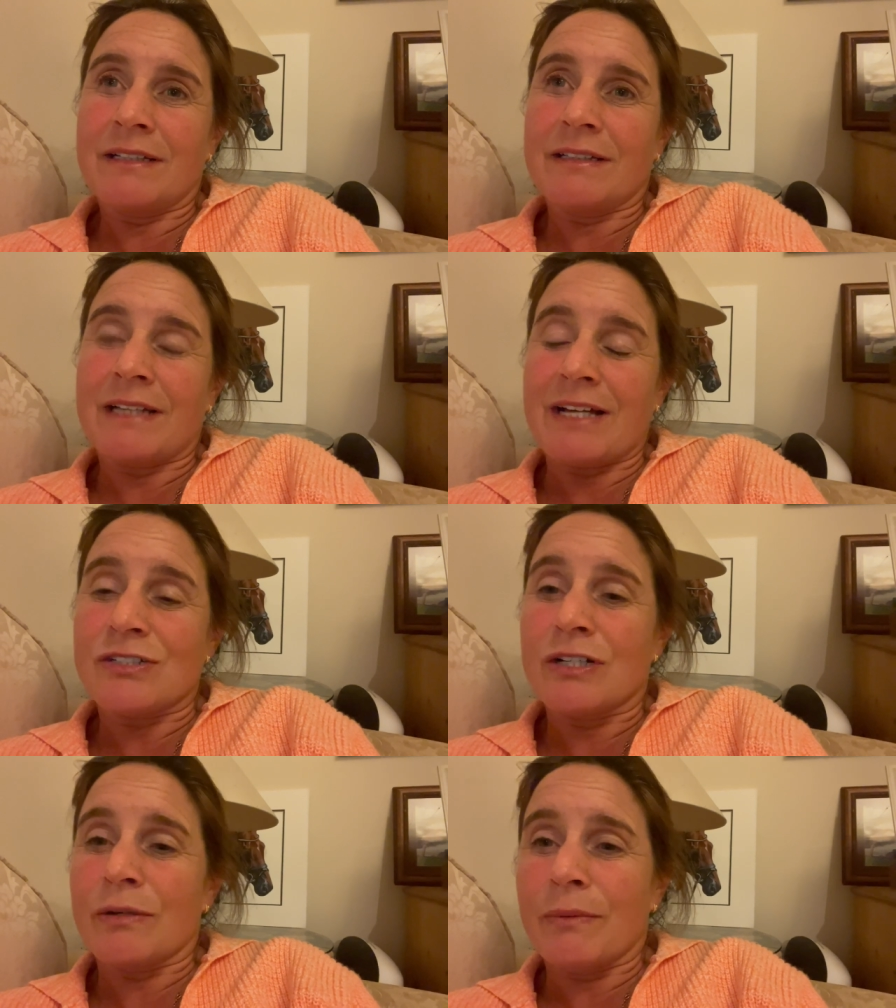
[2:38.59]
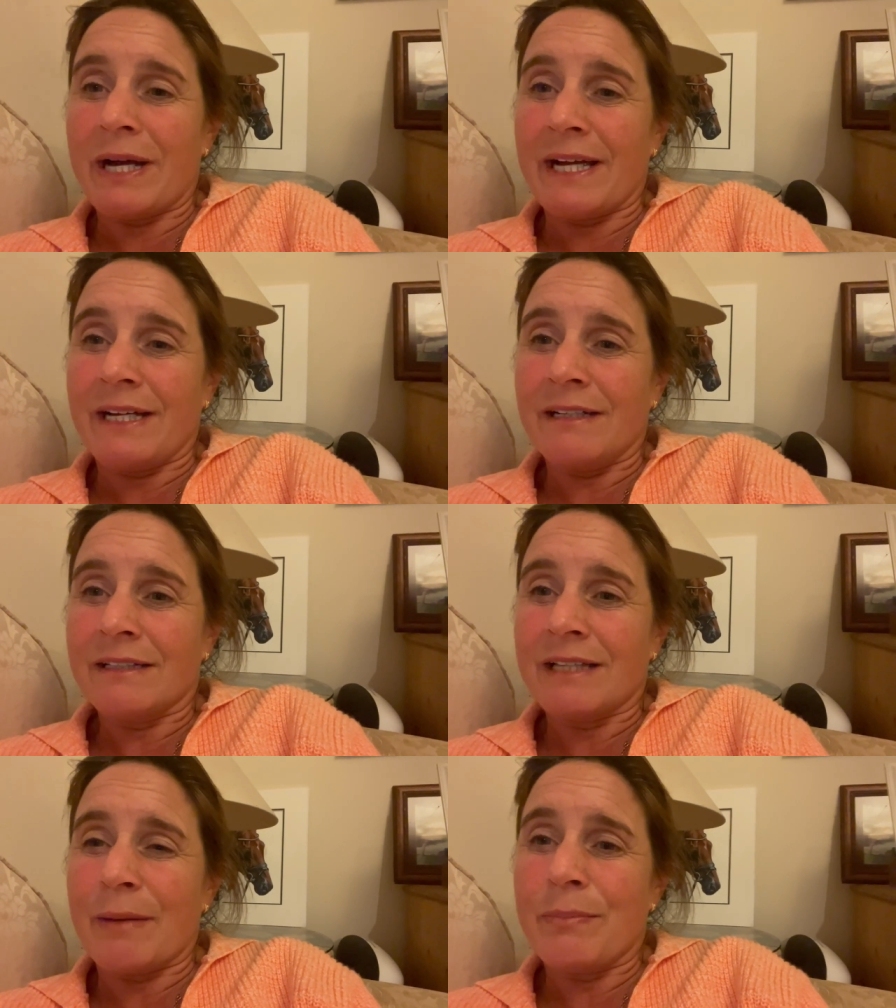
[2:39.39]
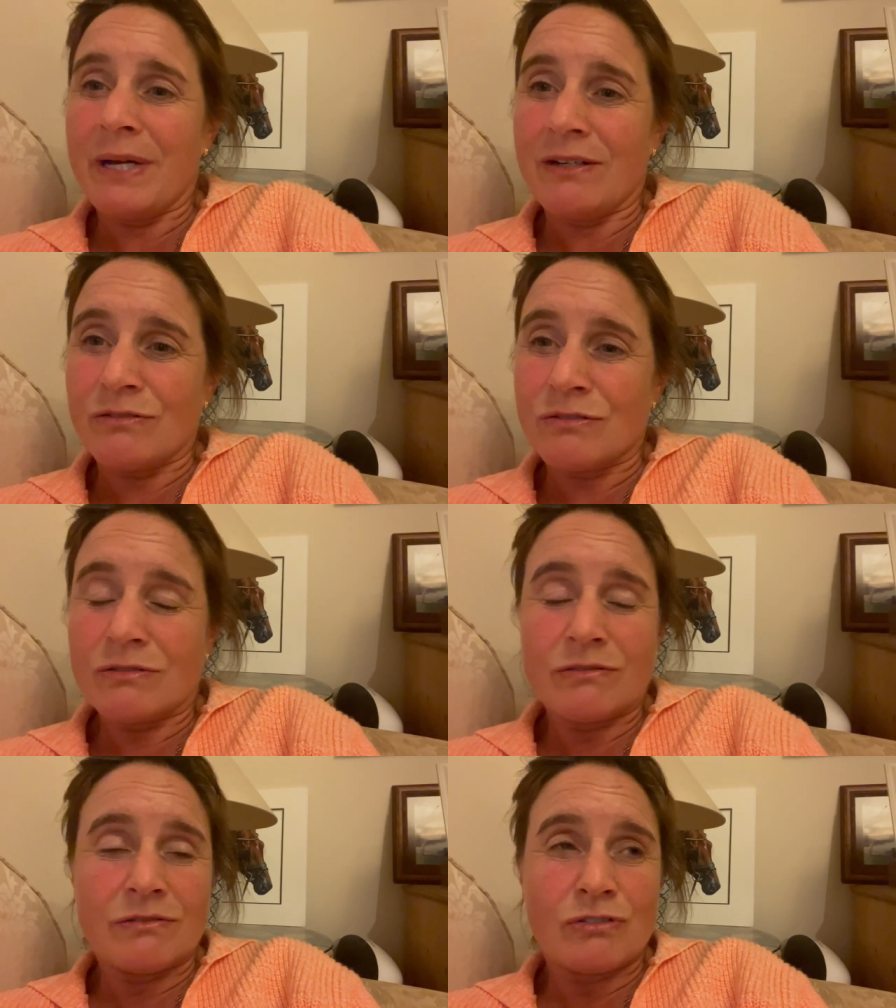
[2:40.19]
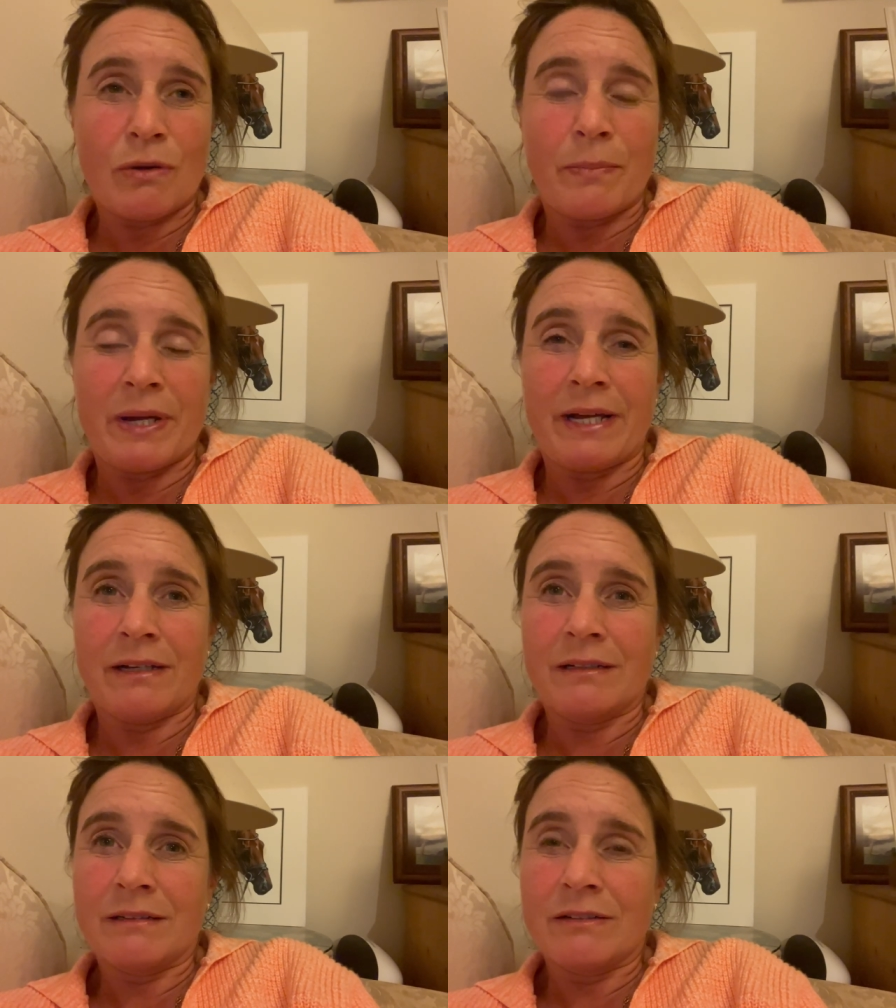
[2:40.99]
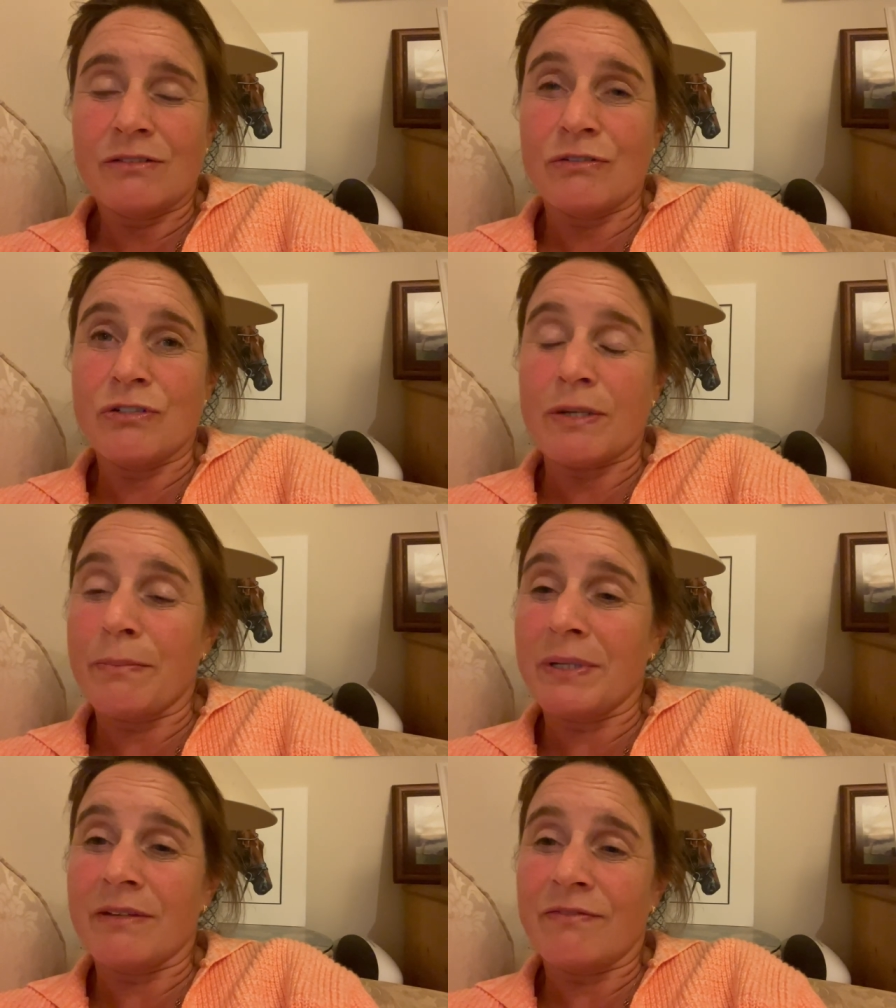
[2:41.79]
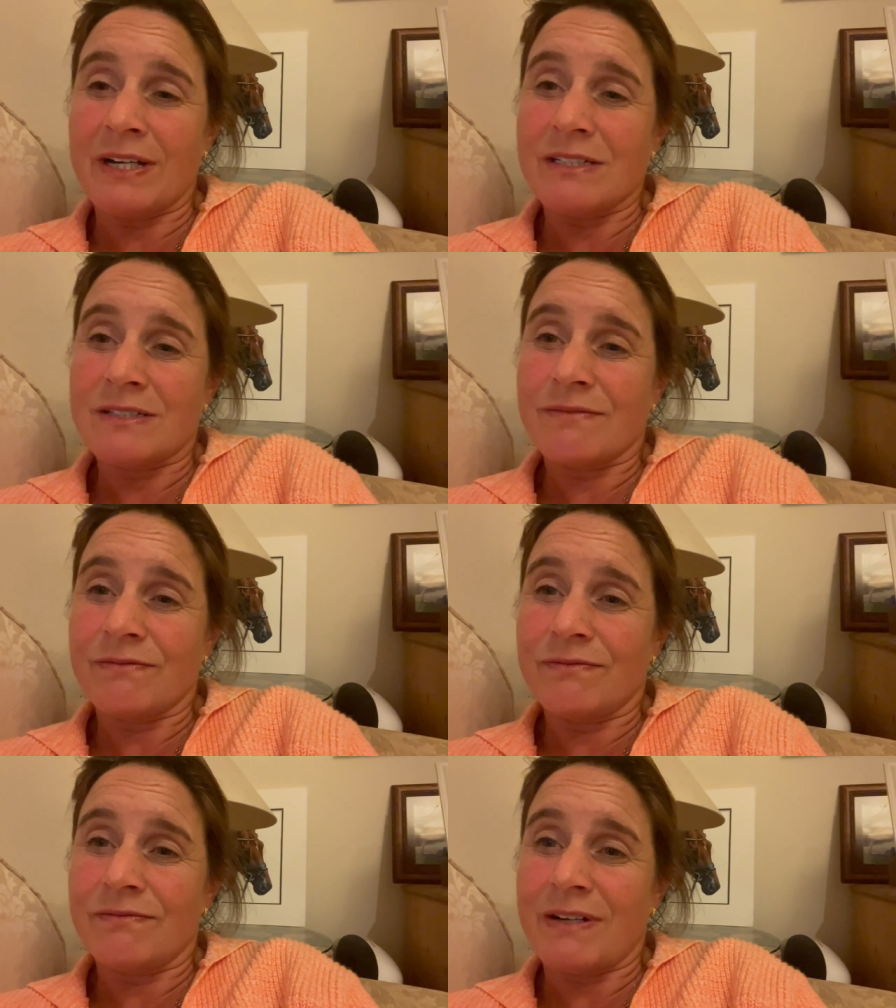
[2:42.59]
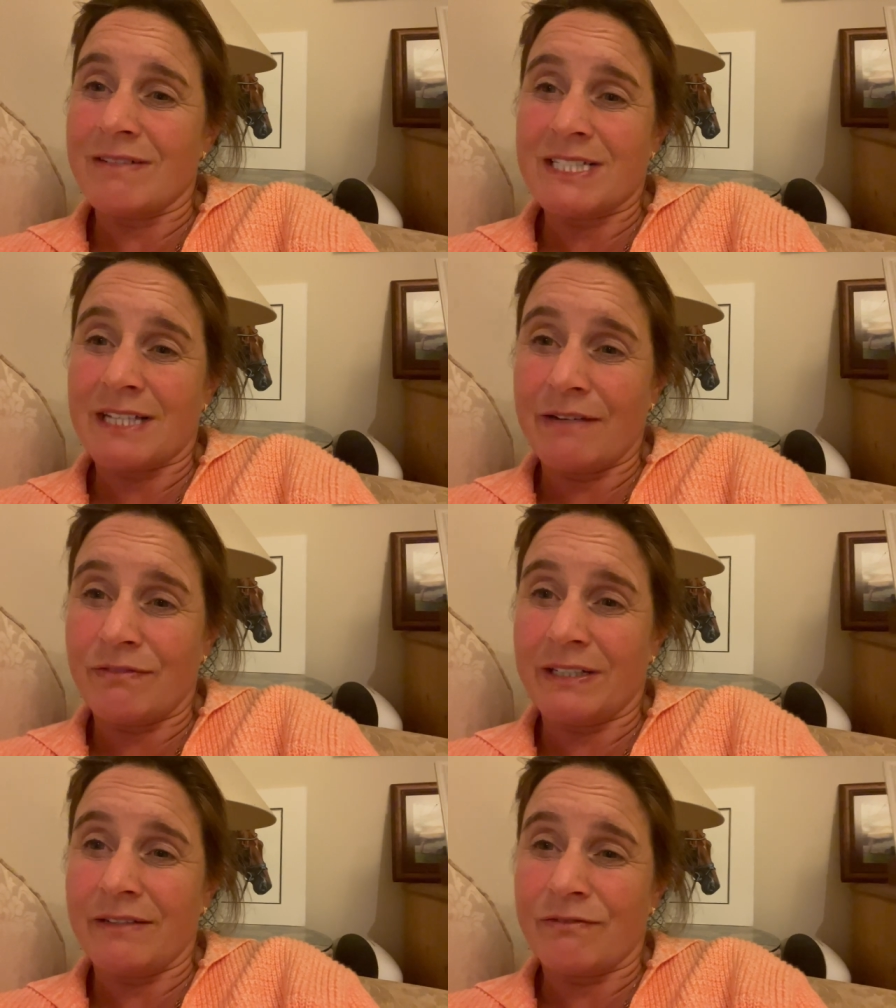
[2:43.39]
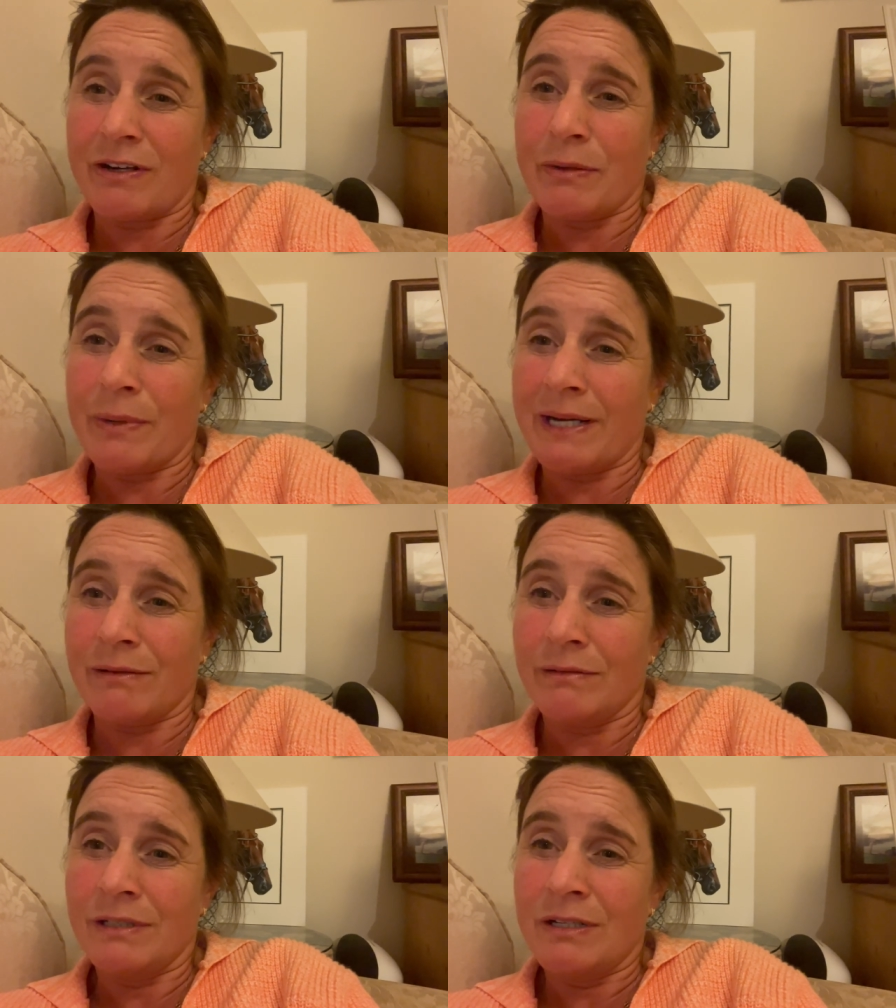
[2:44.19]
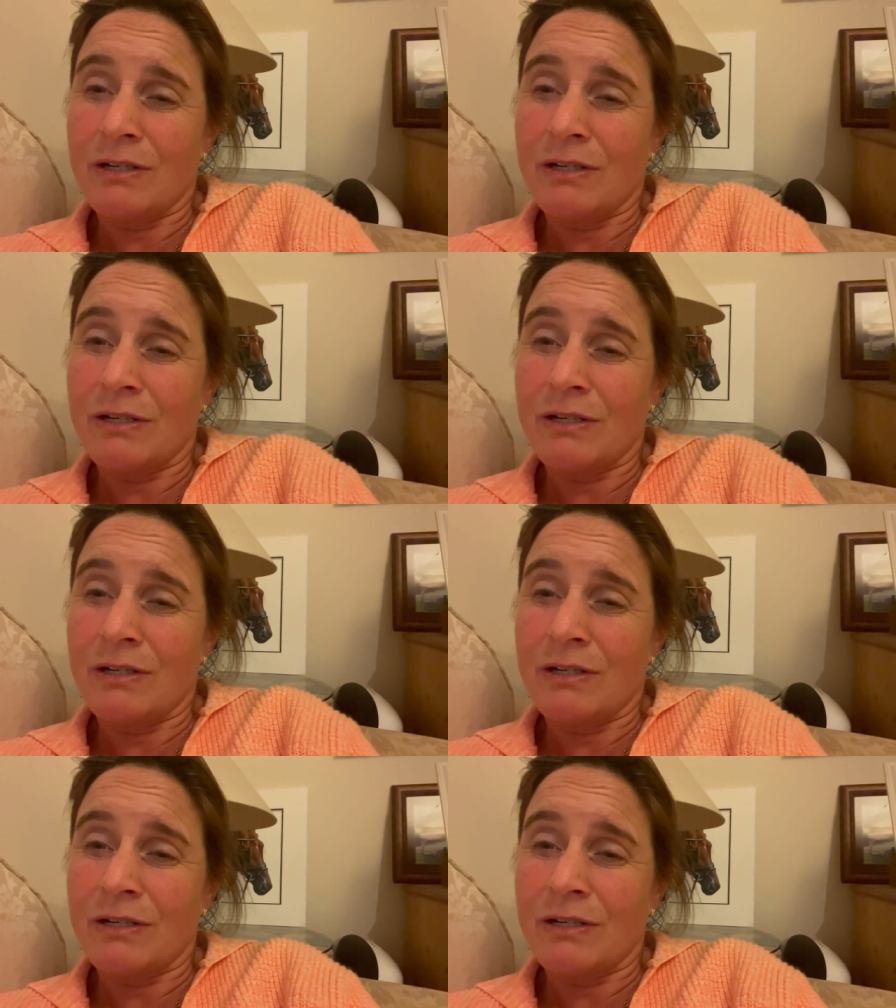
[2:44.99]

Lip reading: that took away that pin dropping through jumping the fence very safely, very well,